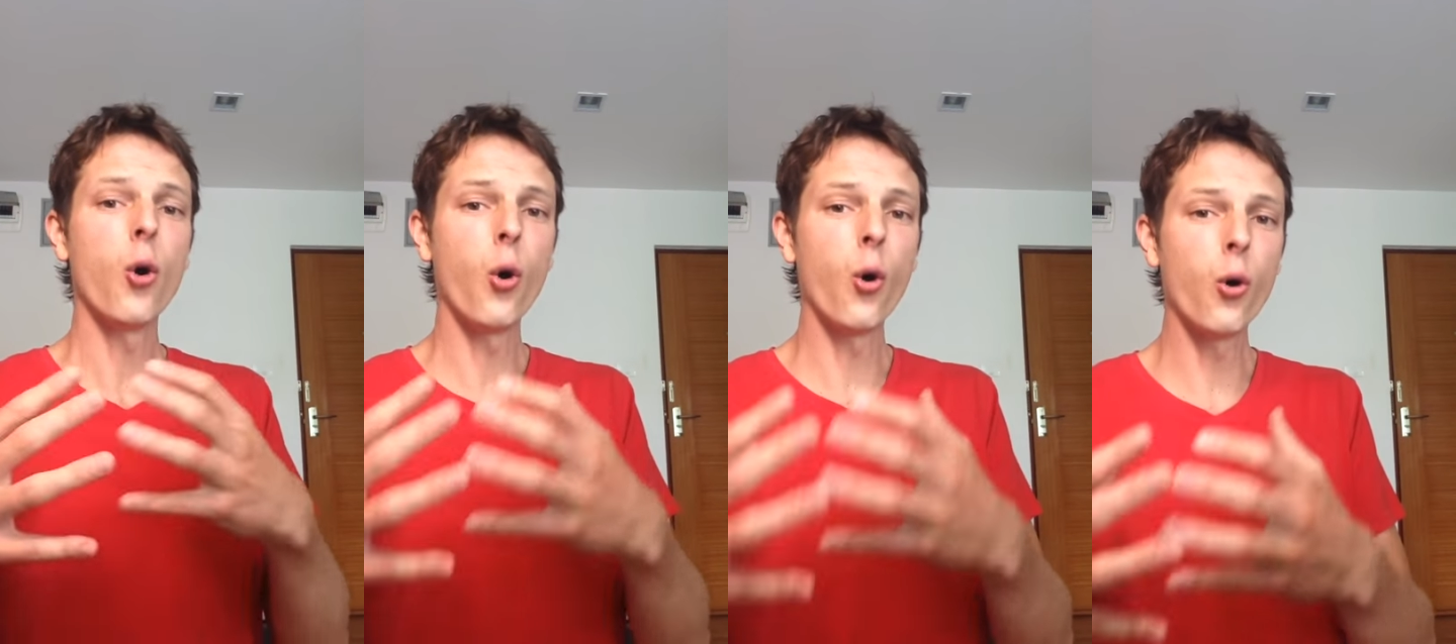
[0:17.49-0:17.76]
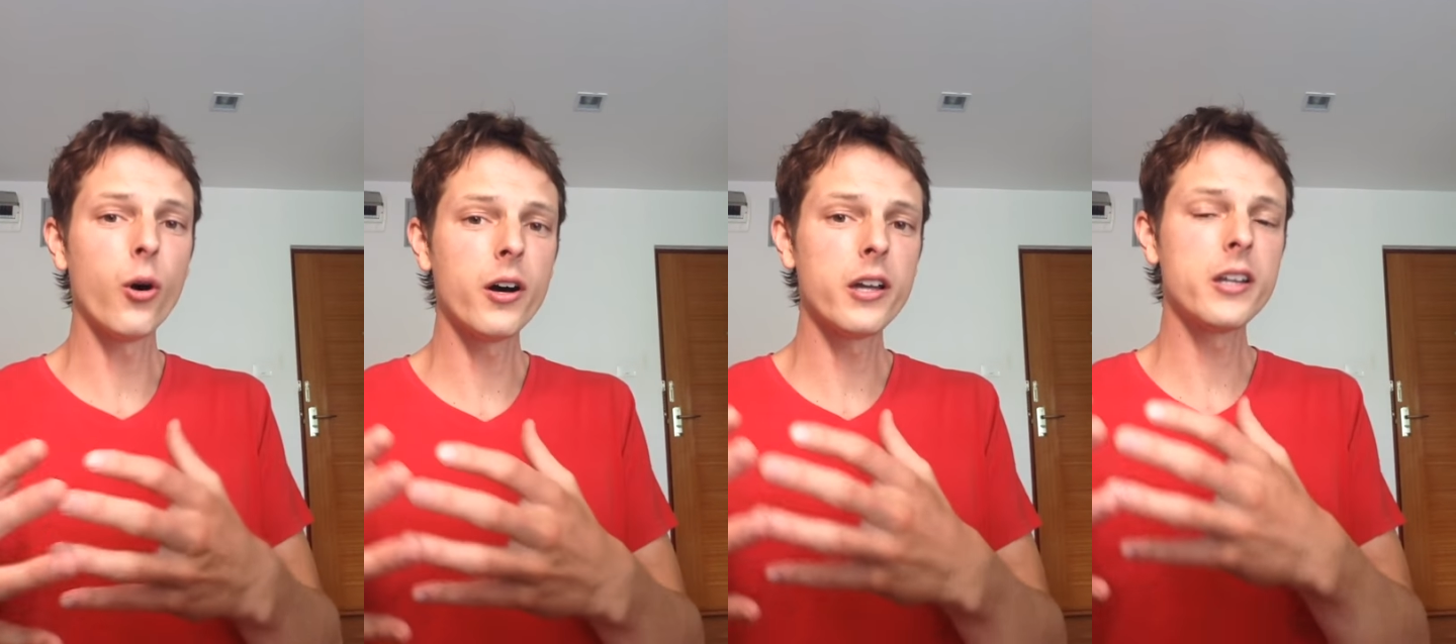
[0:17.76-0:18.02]

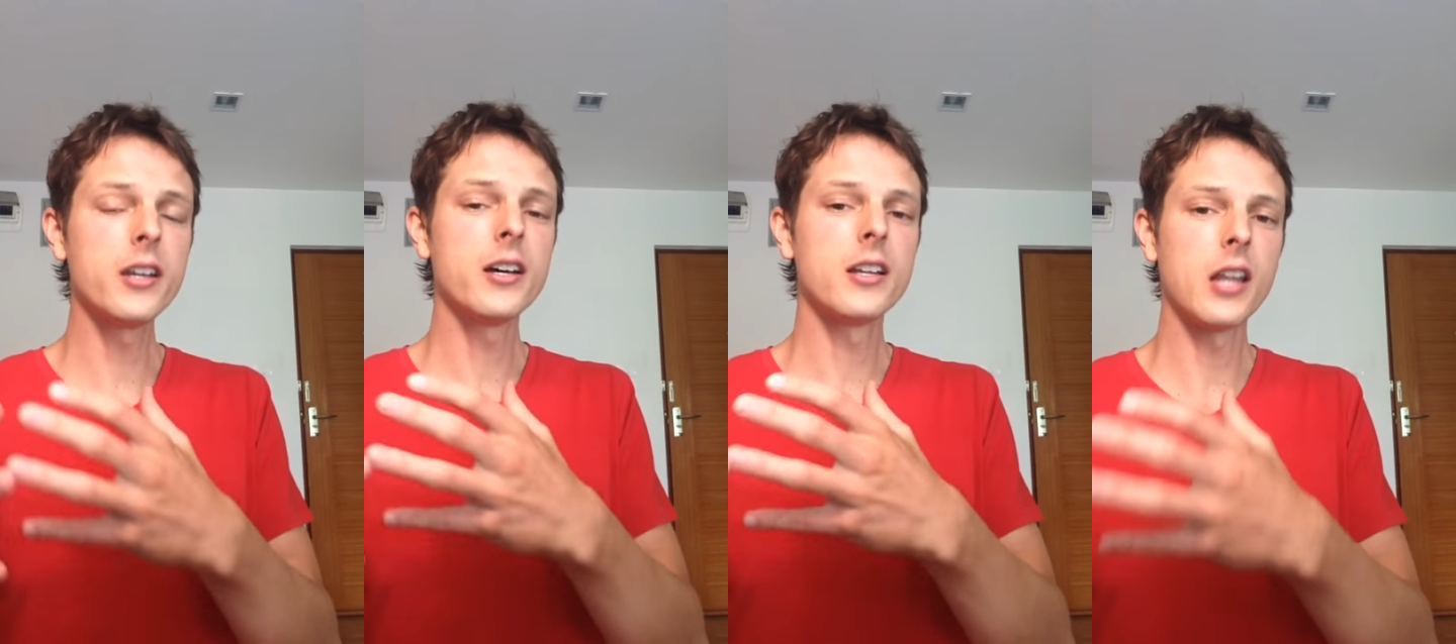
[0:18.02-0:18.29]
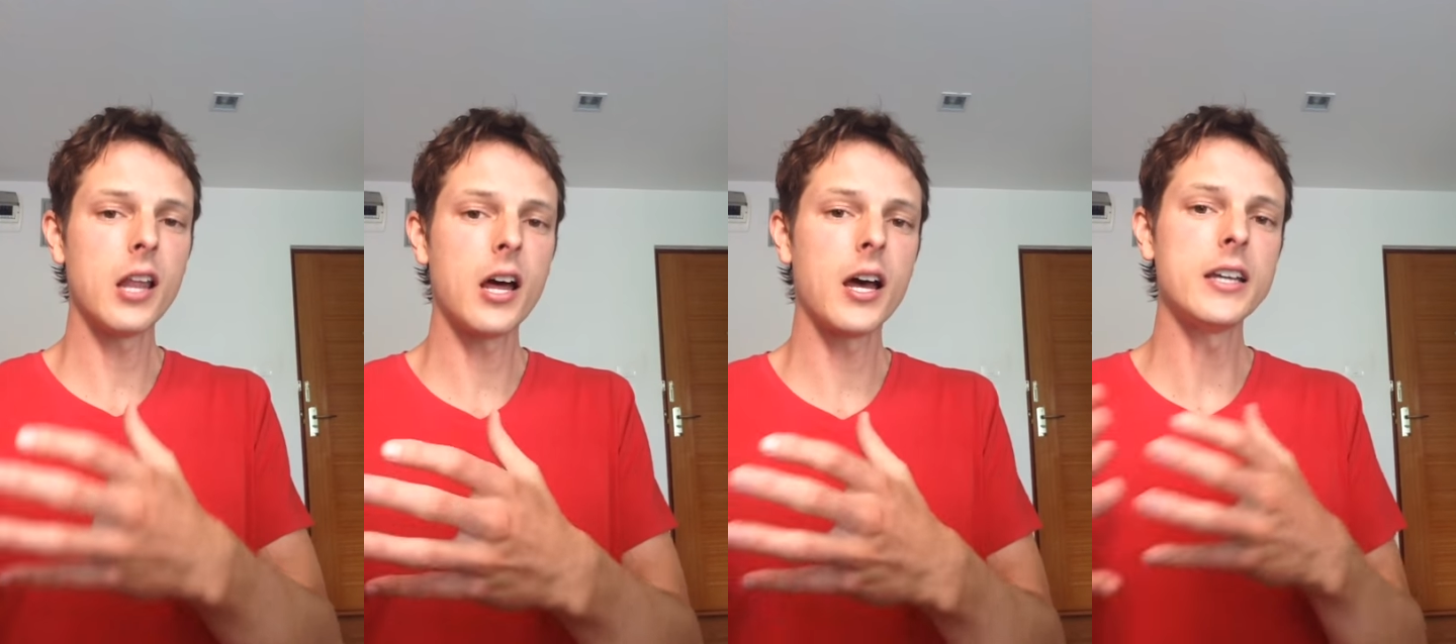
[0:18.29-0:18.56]

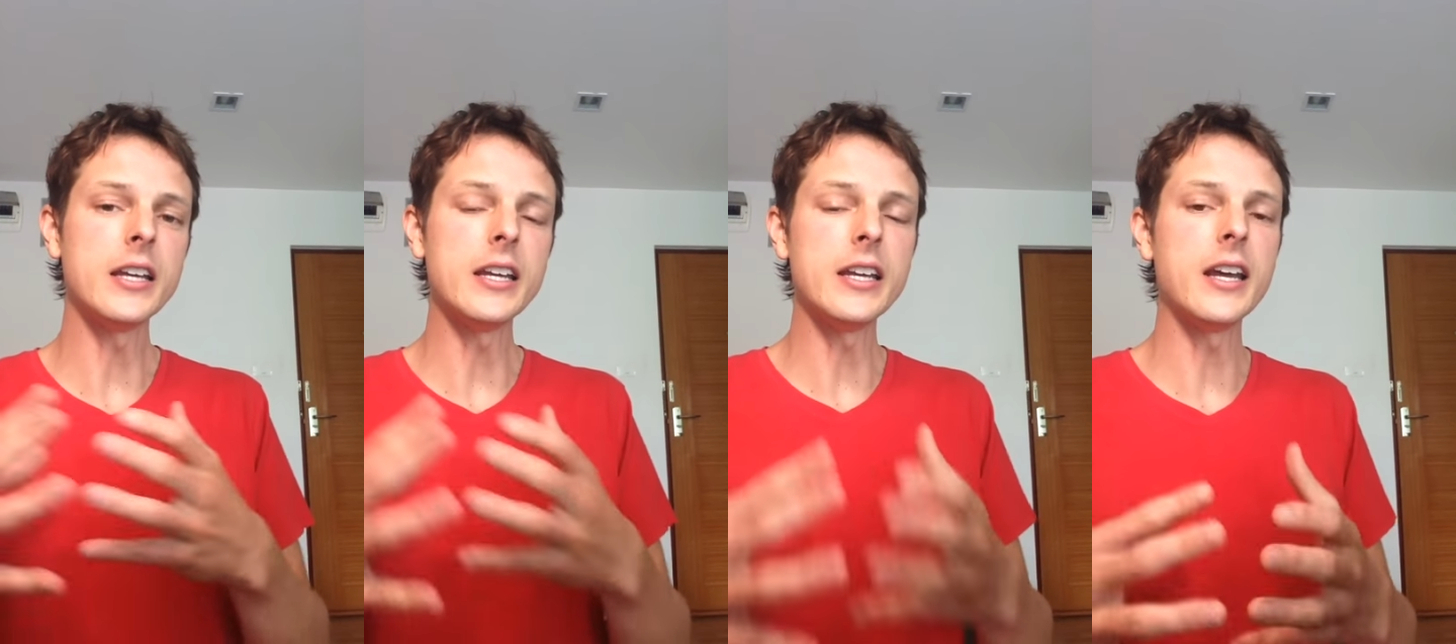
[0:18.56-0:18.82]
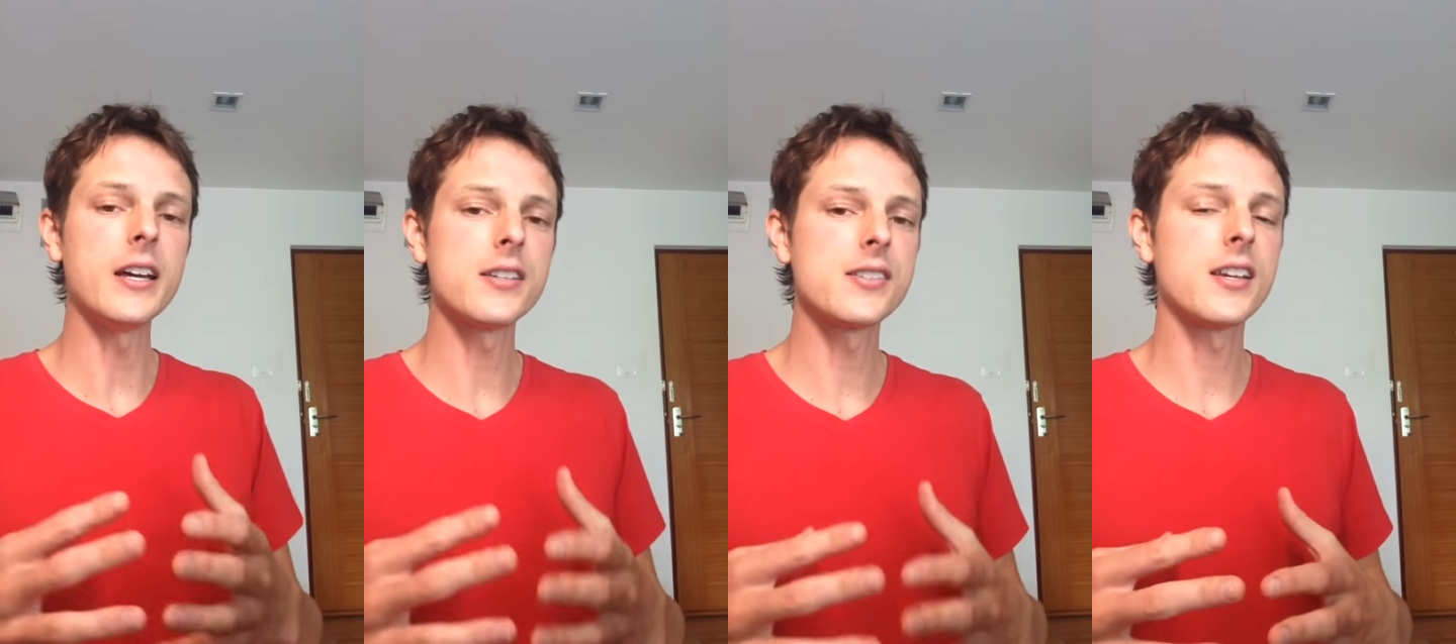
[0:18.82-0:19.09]
online
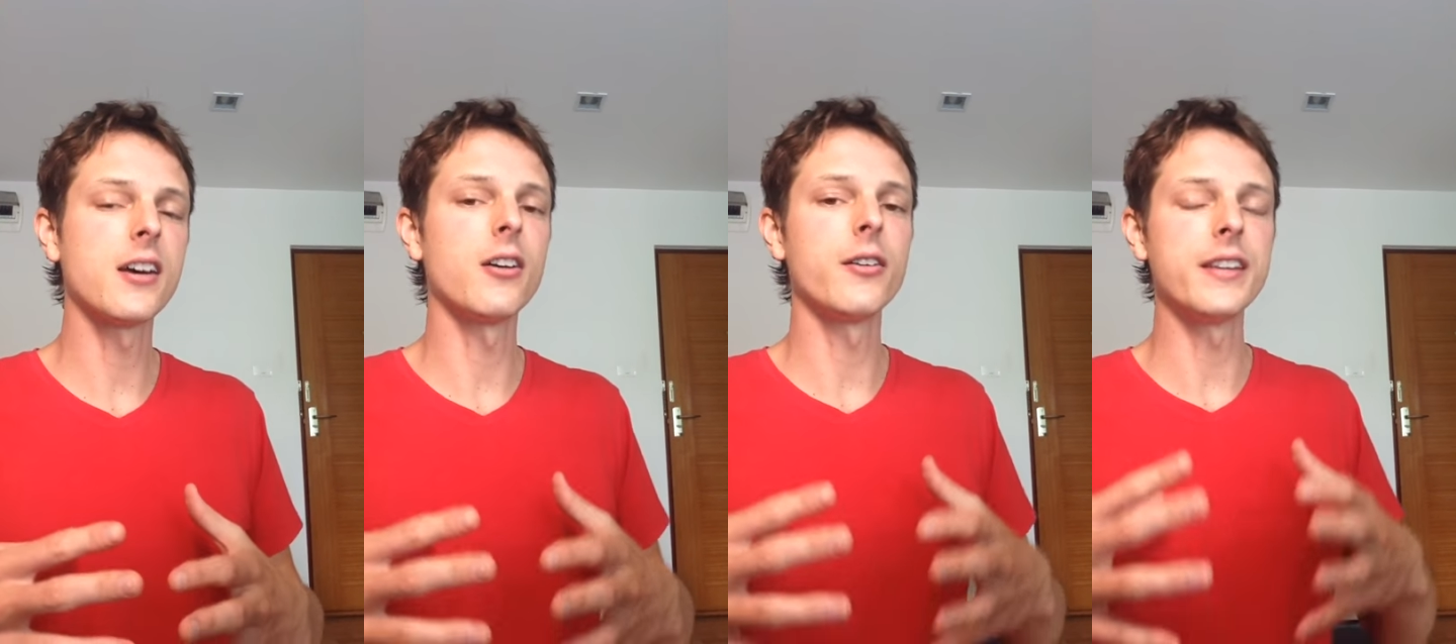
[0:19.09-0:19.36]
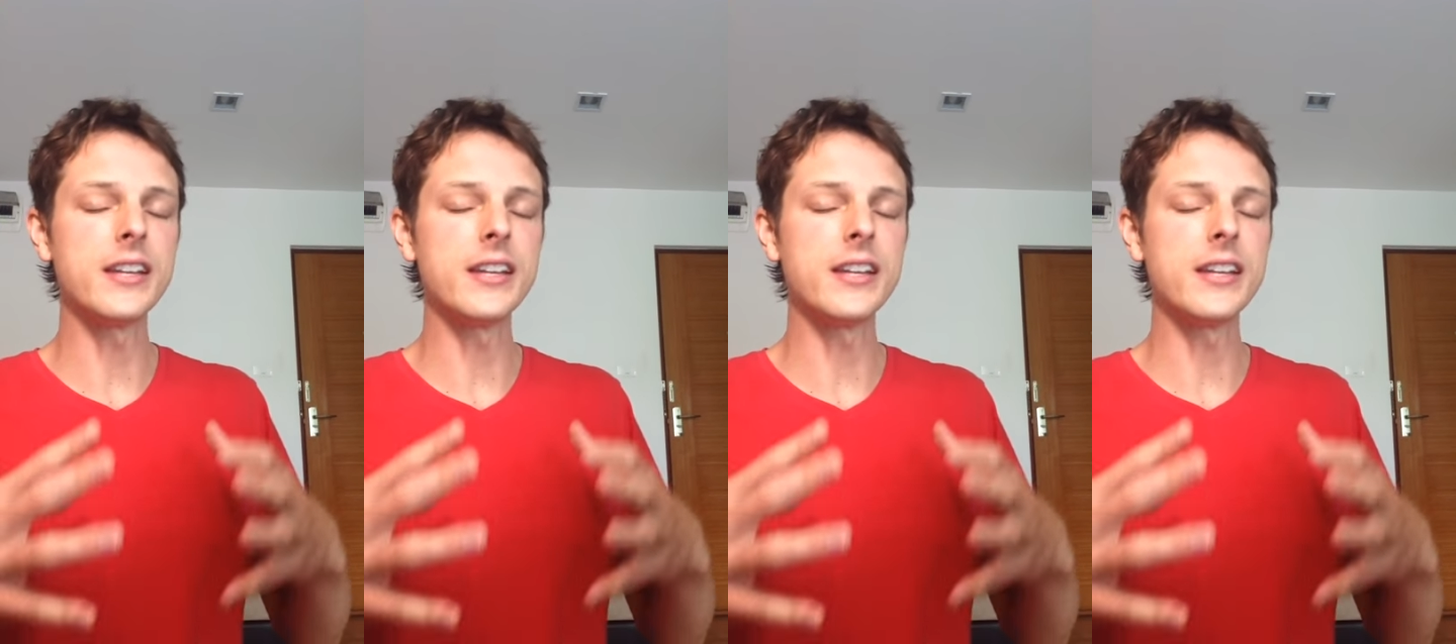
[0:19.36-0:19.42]
ESL,